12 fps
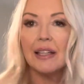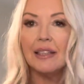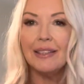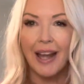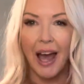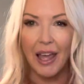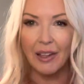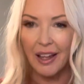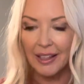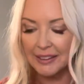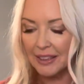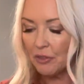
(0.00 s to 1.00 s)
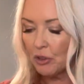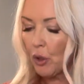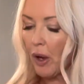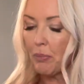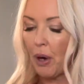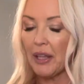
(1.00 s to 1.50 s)
nylons, even though
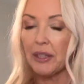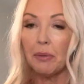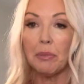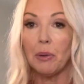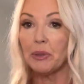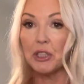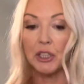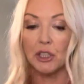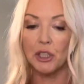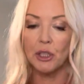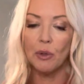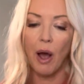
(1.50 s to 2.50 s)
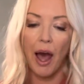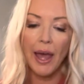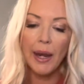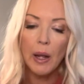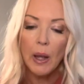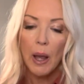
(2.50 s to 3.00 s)
I brought them, it was just too
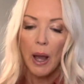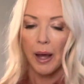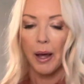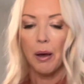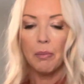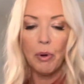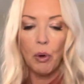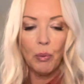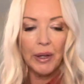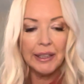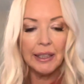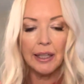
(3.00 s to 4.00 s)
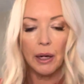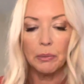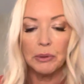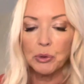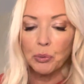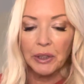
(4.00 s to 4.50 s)
hot. But one thing that I
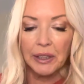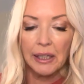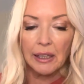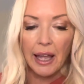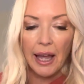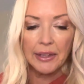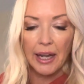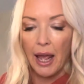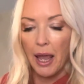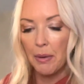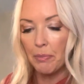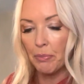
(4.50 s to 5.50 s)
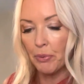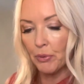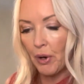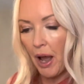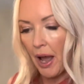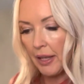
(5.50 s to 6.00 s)
was really glad that I
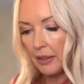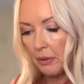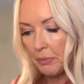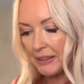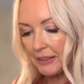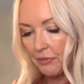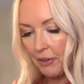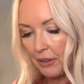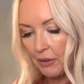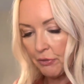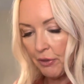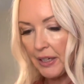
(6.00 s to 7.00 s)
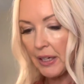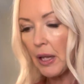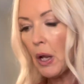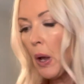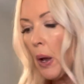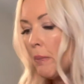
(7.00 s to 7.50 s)
brought, let me see if I can find it.
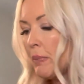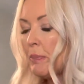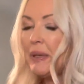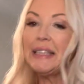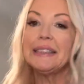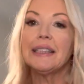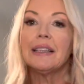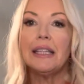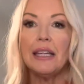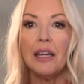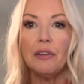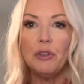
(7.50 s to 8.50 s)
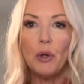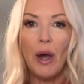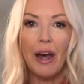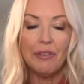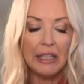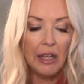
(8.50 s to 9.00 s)
But basically, if you
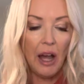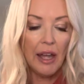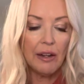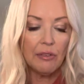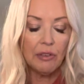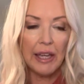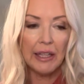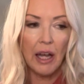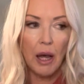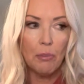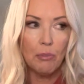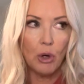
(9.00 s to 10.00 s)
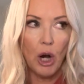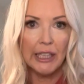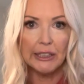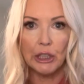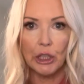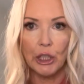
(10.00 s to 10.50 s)
have any kind of like a
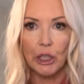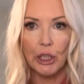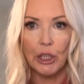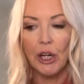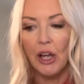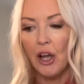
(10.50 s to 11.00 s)
bronzer